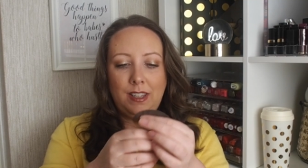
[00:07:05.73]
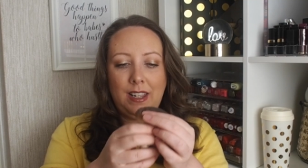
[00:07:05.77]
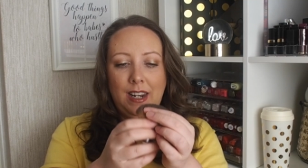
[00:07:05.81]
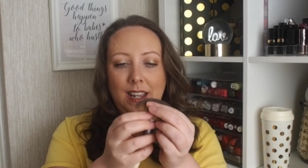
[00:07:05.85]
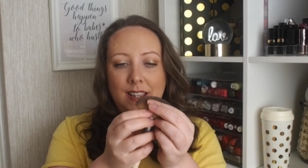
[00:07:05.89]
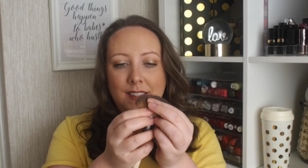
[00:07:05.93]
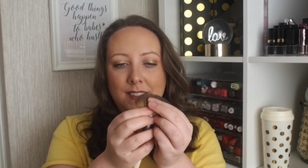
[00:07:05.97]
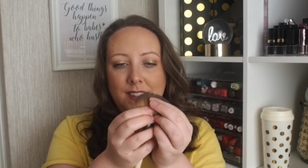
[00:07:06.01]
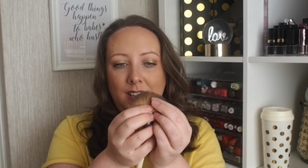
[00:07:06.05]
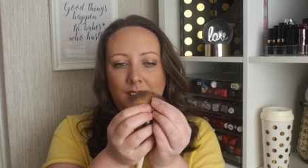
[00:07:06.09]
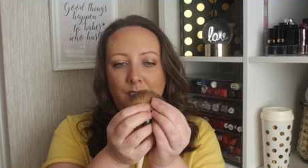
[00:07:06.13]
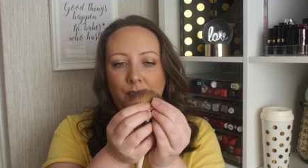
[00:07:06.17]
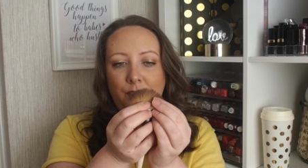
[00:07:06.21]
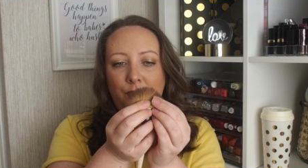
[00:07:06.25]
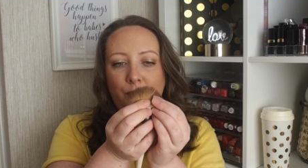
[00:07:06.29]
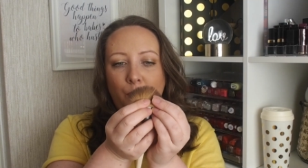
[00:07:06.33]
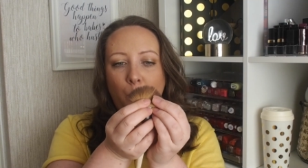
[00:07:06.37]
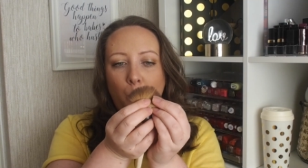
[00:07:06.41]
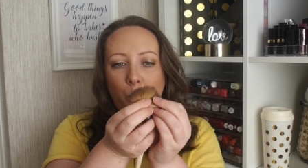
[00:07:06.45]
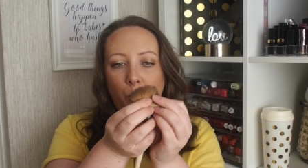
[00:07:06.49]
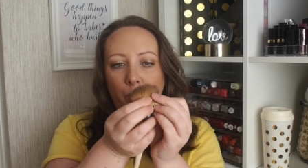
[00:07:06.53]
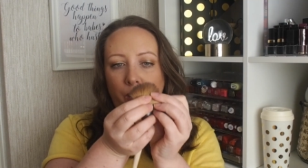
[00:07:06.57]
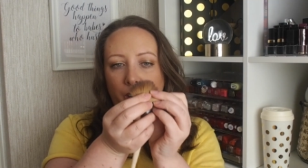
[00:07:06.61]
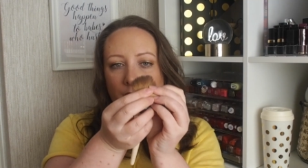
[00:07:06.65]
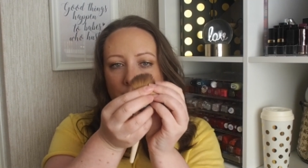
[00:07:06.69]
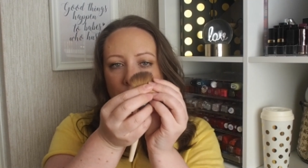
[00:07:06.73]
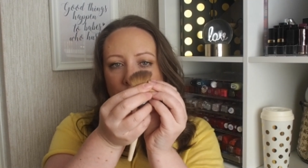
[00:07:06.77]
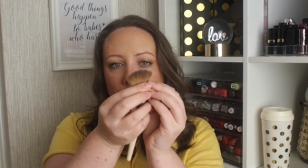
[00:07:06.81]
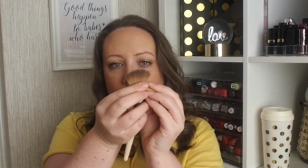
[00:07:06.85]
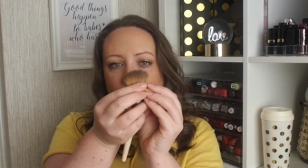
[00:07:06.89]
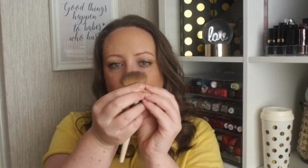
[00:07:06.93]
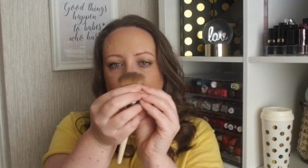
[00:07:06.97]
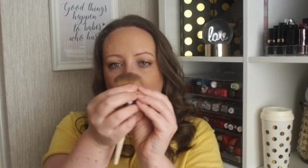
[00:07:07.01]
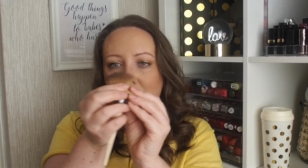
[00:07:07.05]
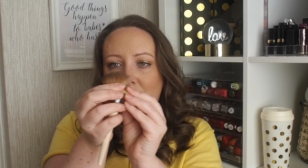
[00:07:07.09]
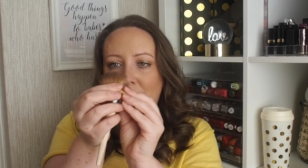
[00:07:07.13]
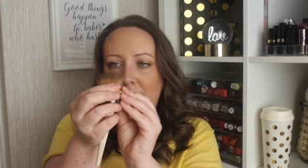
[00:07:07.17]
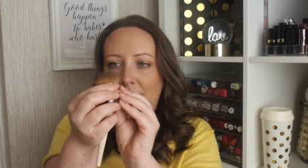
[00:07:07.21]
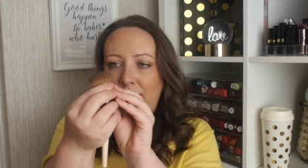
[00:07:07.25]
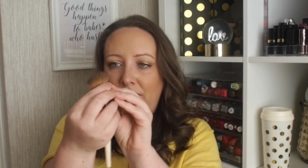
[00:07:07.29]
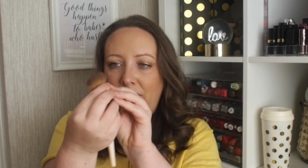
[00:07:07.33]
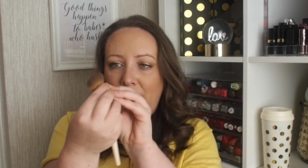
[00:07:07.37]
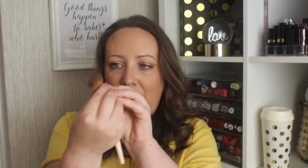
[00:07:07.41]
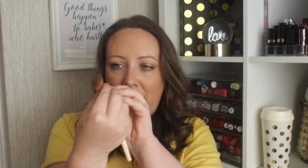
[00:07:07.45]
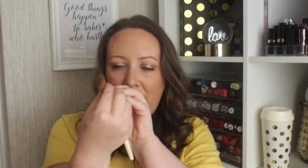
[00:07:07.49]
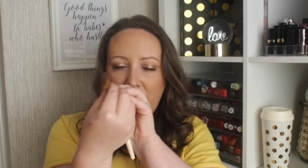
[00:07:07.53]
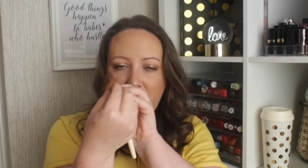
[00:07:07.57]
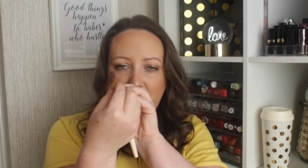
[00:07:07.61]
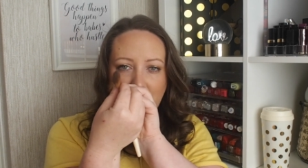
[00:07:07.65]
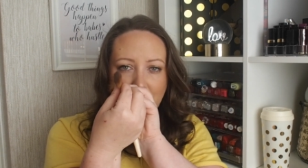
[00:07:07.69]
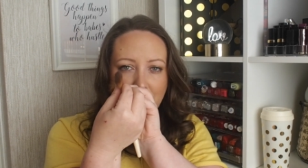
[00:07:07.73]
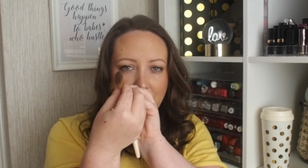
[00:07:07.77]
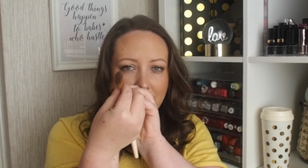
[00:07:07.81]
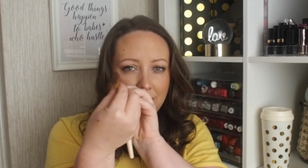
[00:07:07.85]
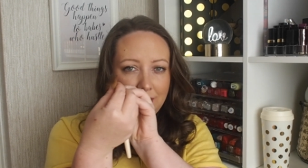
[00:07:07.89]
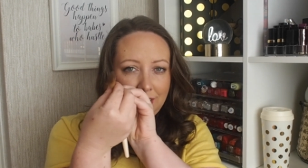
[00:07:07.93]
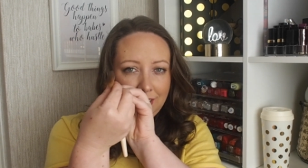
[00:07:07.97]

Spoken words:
that has like 4, like they look like that.